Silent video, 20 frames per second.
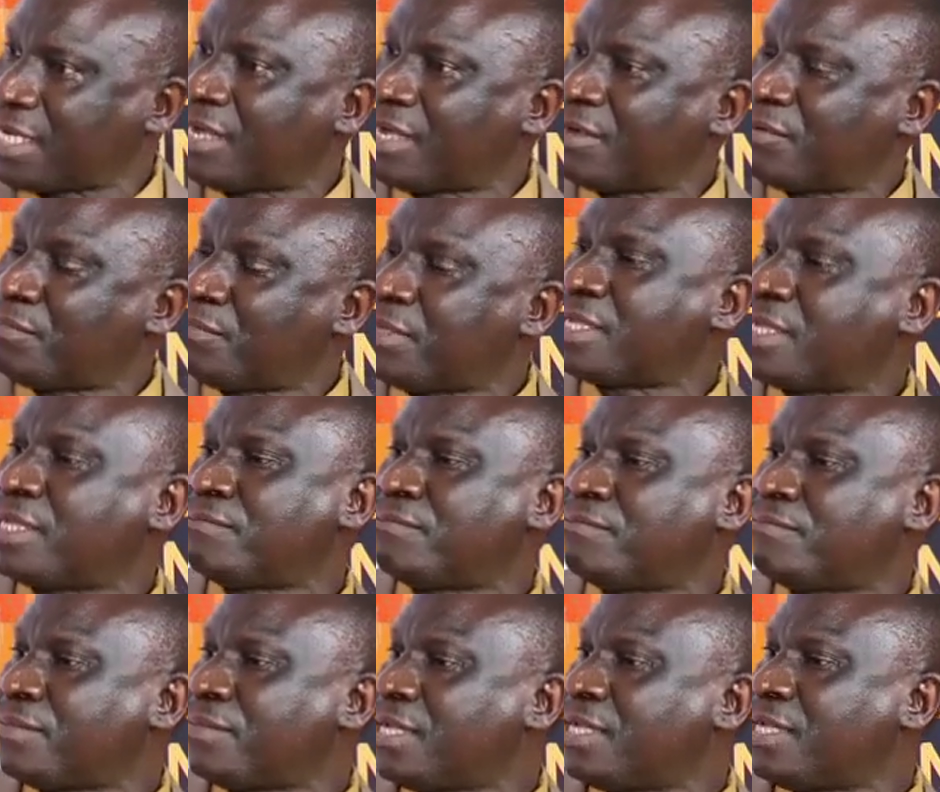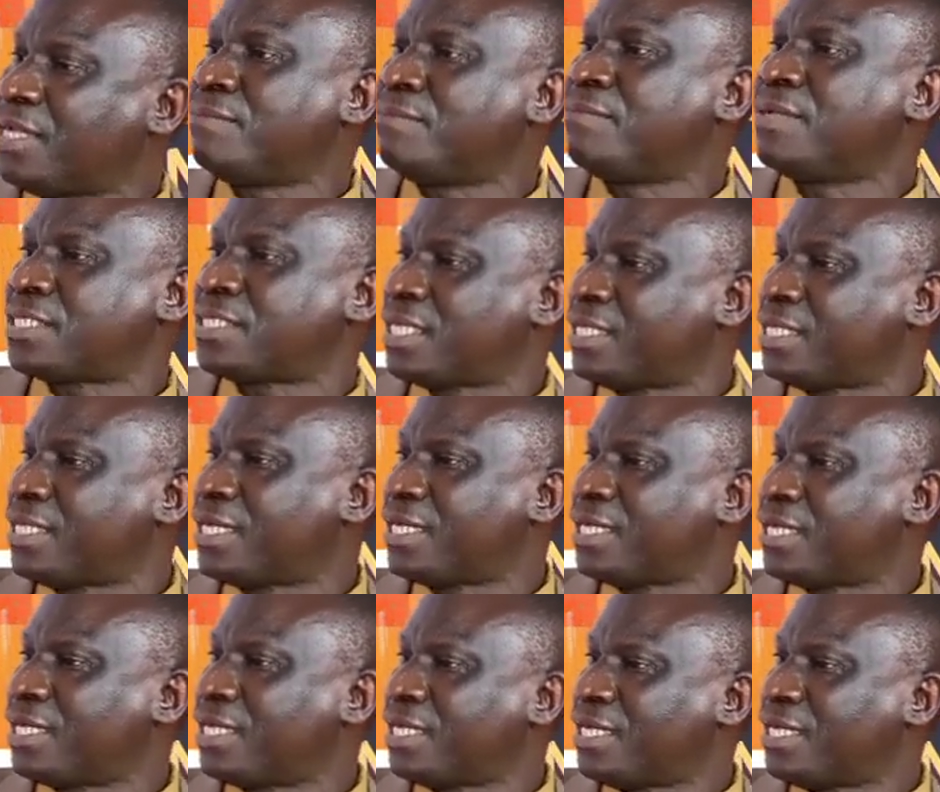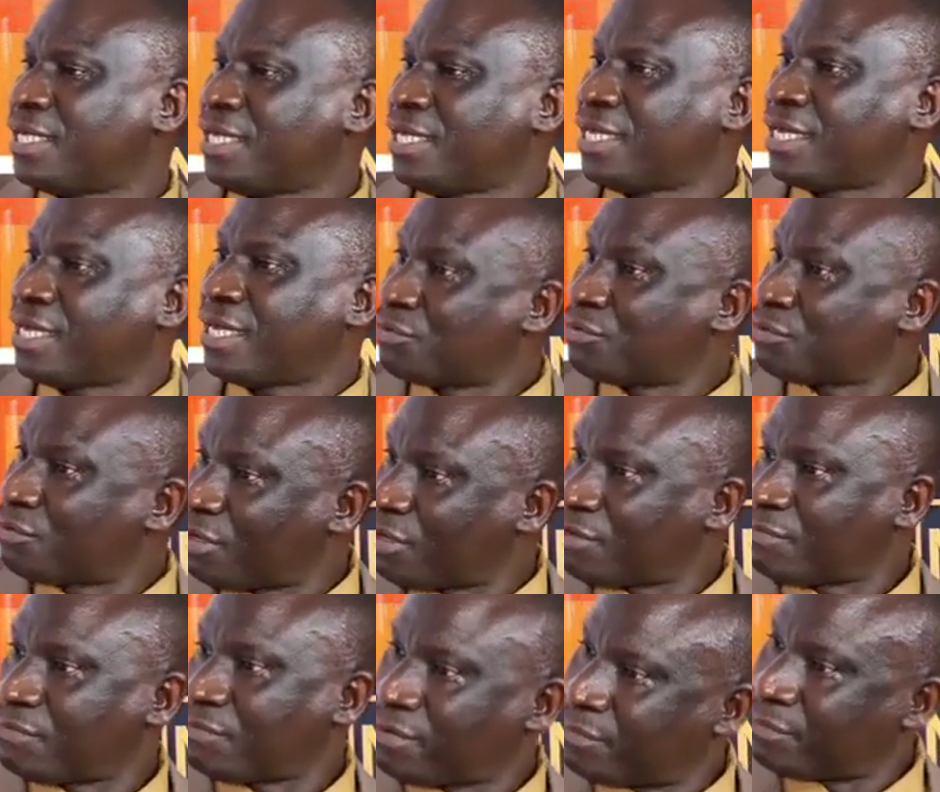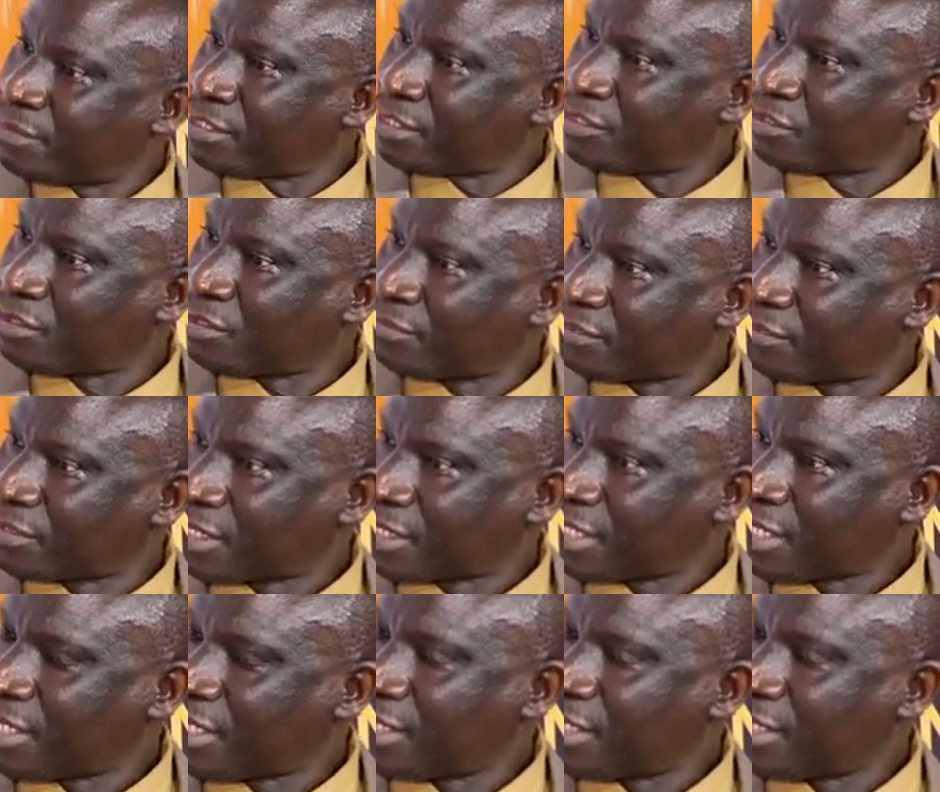now became the messenger. He had to run from his office